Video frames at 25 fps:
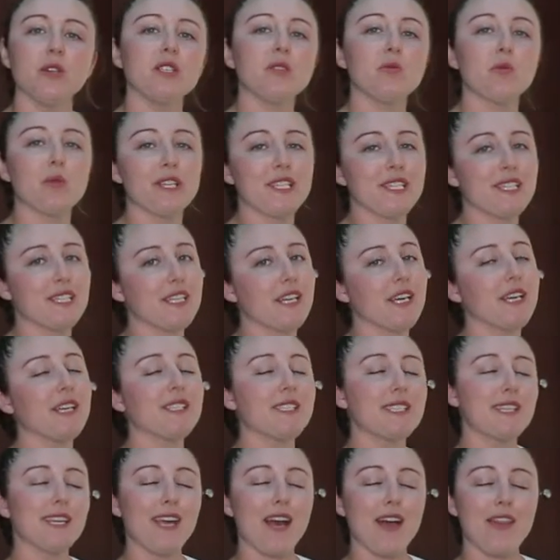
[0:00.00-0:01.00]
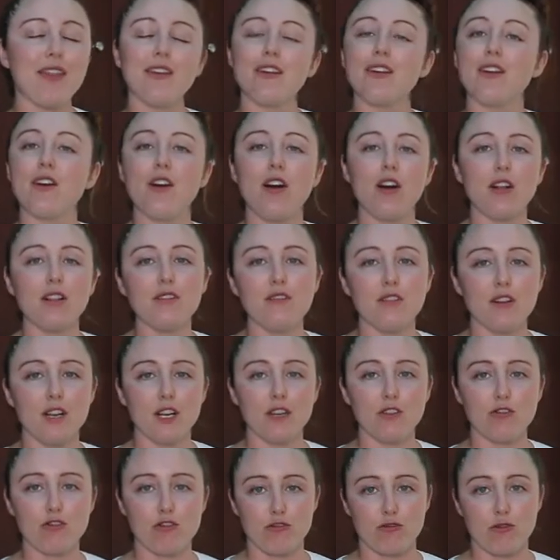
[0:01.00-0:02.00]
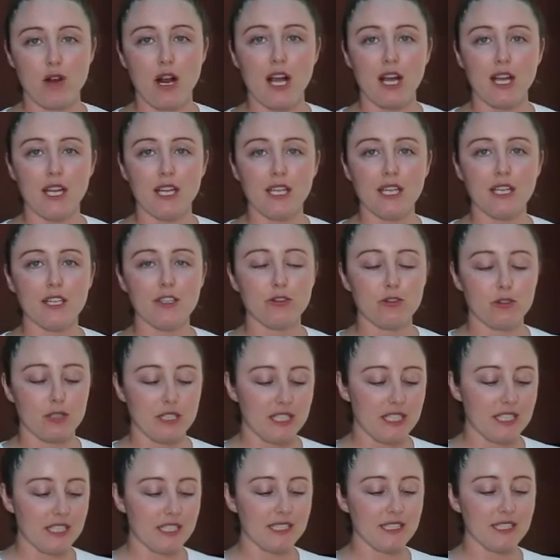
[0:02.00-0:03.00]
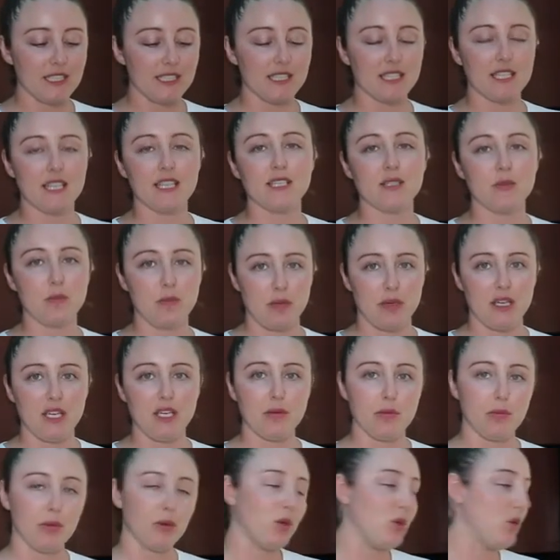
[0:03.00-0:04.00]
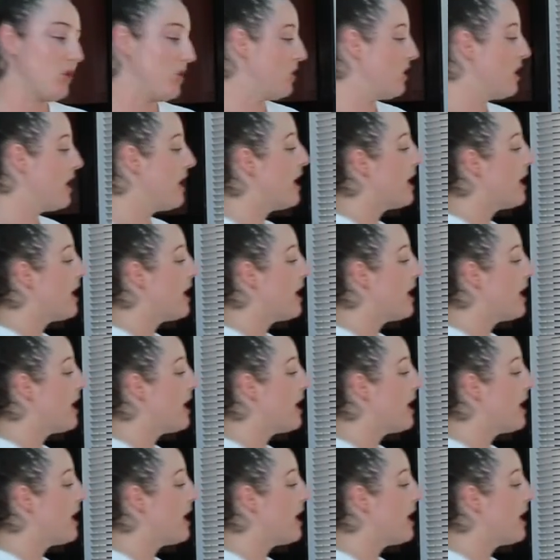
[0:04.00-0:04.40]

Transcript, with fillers: is whisk together all of our dry ingredients into this big bowl.